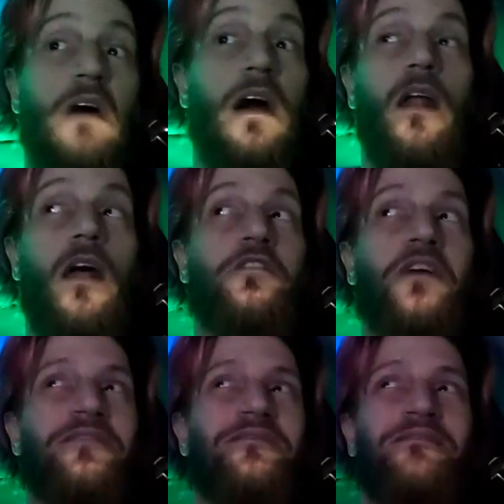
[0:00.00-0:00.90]
And
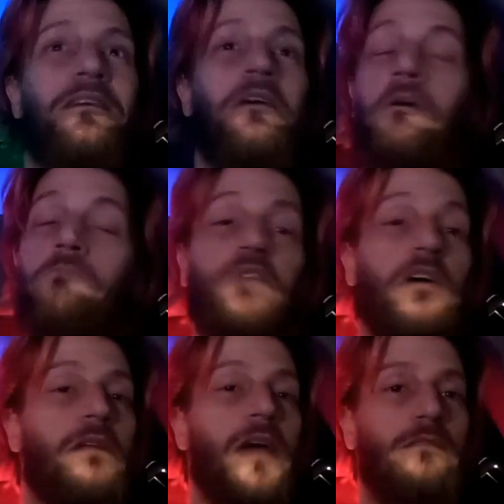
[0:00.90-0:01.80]

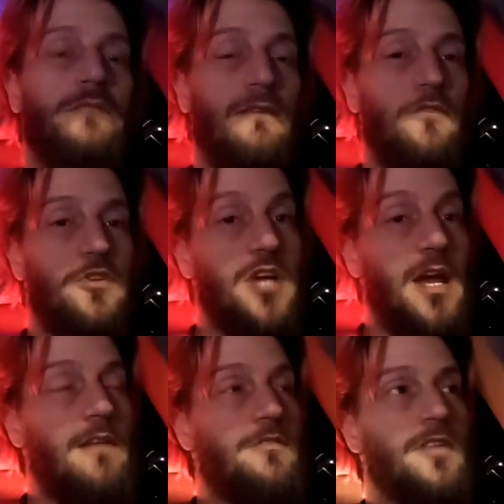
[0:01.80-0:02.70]
it never
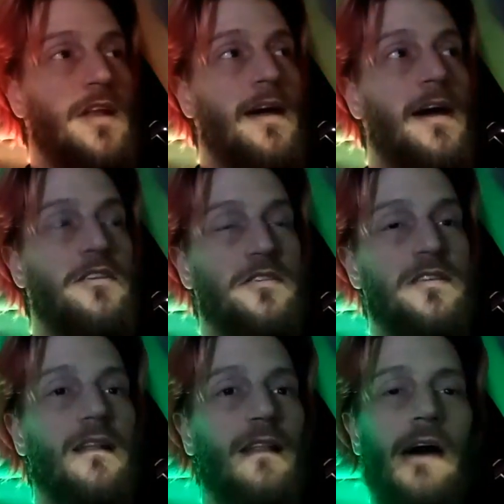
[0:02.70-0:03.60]
changed. Like, I just
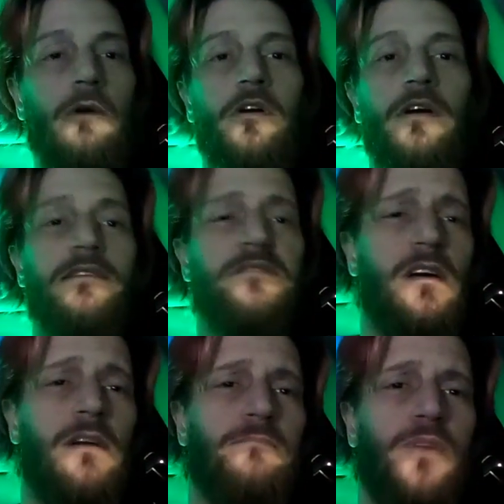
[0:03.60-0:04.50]
get louder as
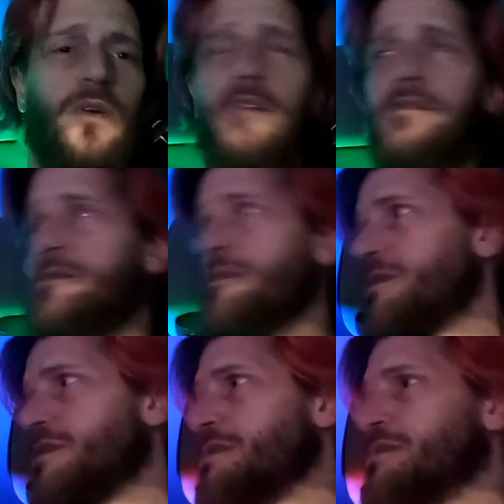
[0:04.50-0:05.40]
time progresses.
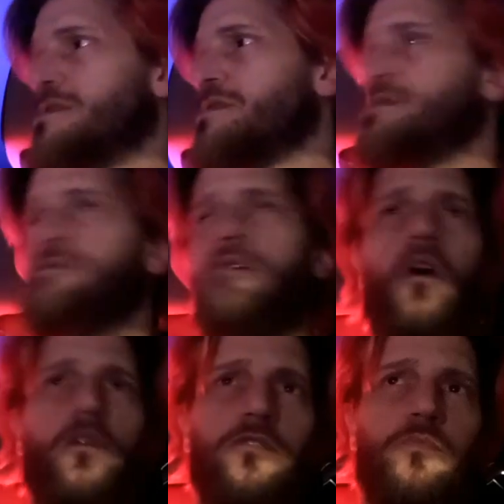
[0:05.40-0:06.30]

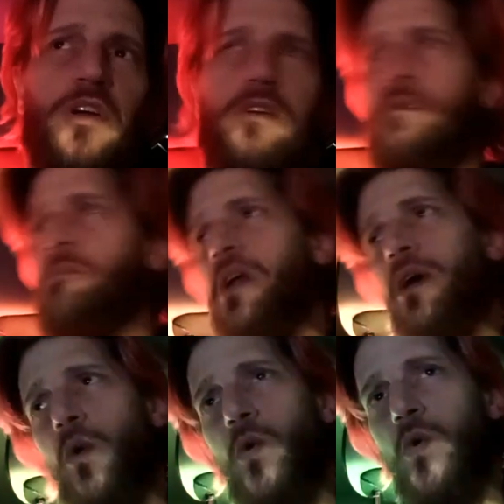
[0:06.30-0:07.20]
Also, because I'm
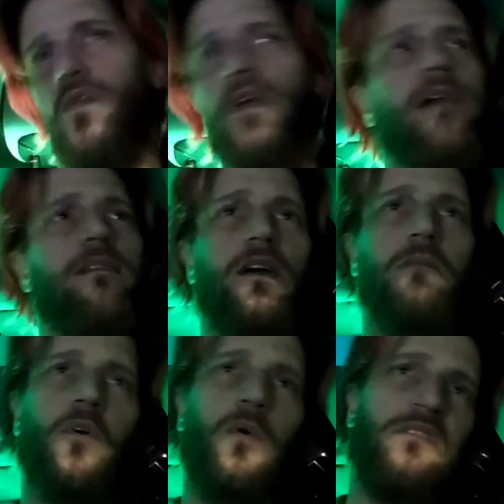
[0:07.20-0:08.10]
getting old and I think
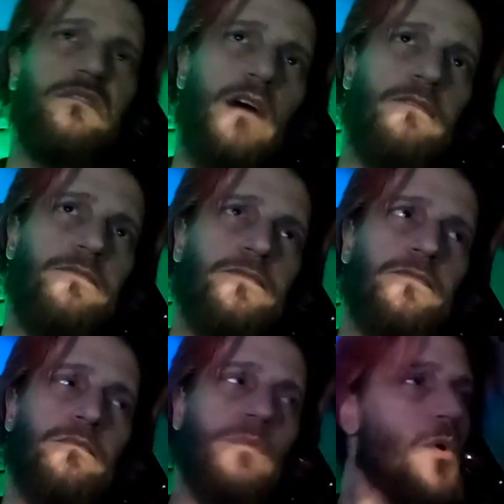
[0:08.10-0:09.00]
I'm going deaf
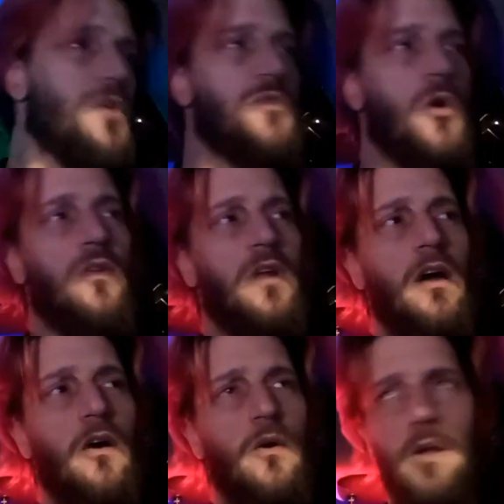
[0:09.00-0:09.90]
more so than
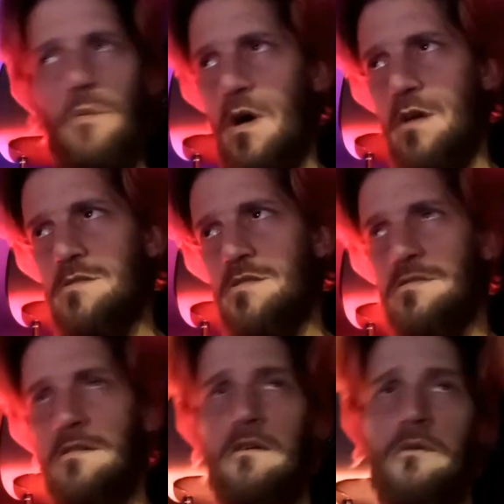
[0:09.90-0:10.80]
I already was,
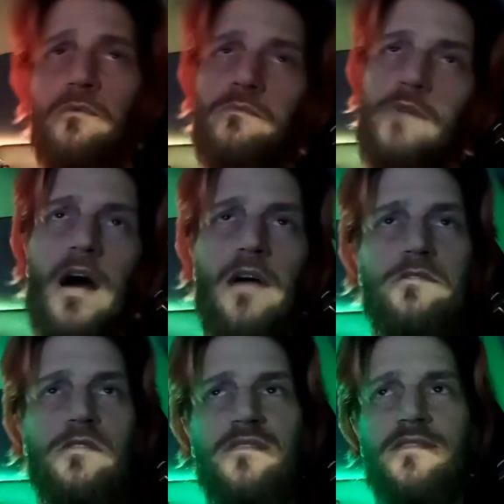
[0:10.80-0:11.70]
so I
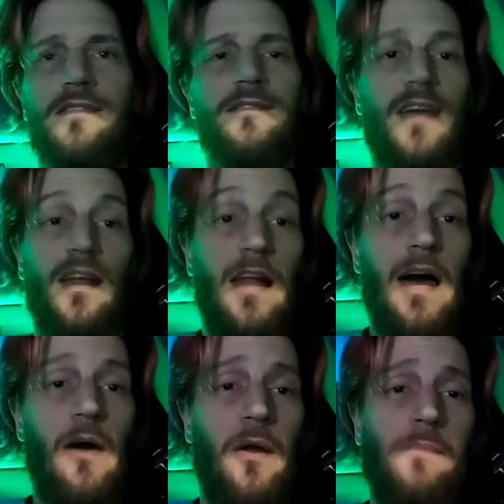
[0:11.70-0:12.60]
just tend to get
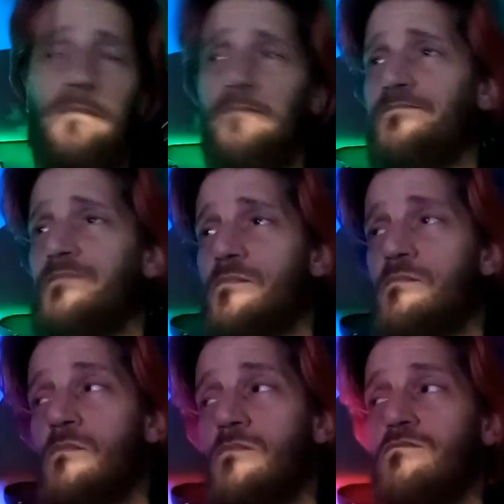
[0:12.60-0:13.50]
louder.
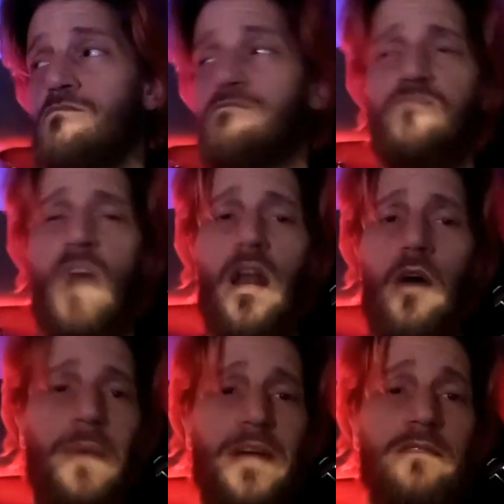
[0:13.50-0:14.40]
I
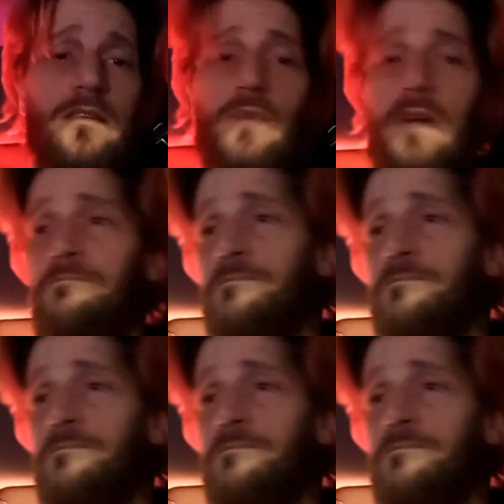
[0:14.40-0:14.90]
know, makes sense, right?